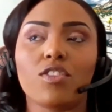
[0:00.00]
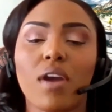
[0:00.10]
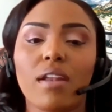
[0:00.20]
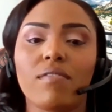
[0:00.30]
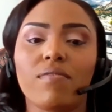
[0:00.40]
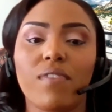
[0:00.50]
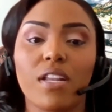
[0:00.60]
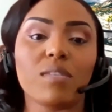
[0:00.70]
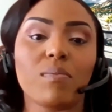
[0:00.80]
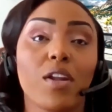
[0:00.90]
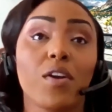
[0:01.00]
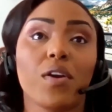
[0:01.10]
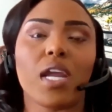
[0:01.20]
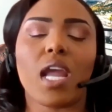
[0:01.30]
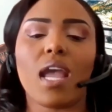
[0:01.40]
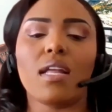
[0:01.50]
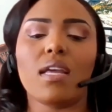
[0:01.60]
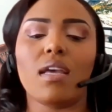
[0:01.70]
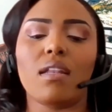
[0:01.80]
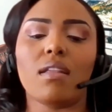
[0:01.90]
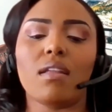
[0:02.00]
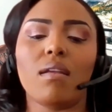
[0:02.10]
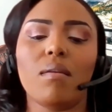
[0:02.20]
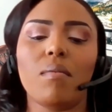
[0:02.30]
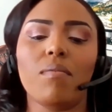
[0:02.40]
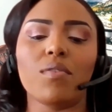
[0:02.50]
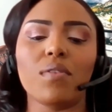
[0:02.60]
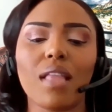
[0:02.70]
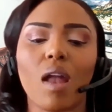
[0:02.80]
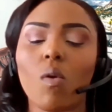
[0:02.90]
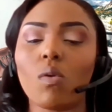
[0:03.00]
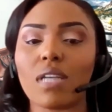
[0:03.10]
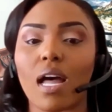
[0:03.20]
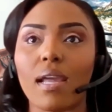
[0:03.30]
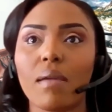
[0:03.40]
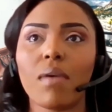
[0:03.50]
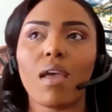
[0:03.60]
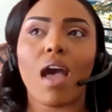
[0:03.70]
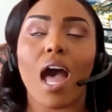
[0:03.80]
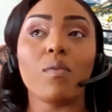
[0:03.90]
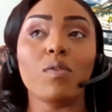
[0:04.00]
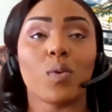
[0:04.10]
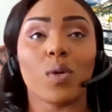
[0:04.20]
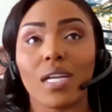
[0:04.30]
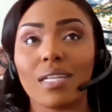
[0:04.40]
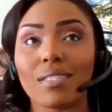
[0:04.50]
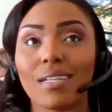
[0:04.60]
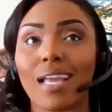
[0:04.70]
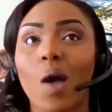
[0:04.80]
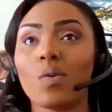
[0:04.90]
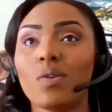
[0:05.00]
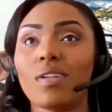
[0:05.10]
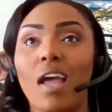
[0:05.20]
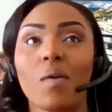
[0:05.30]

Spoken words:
try to finish my degree. And during that whole time, I was working as an accountant.